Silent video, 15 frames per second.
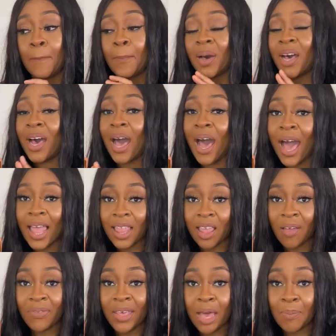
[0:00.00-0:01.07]
but I
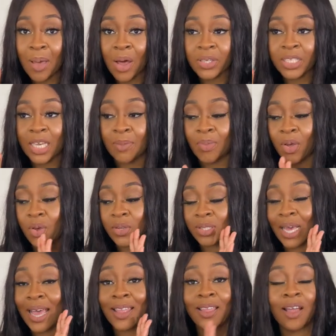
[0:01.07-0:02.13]
love that about it because
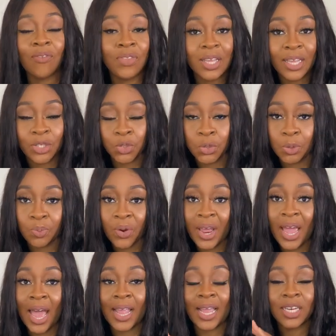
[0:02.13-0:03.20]
I love the initial
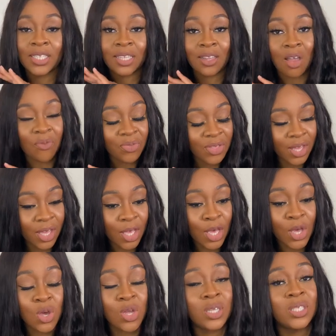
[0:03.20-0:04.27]
spray and I just love the
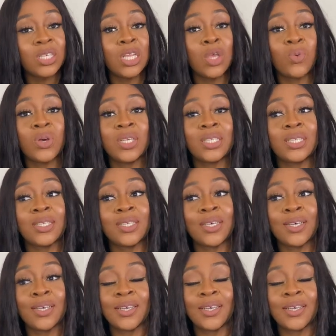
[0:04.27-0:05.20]
continuous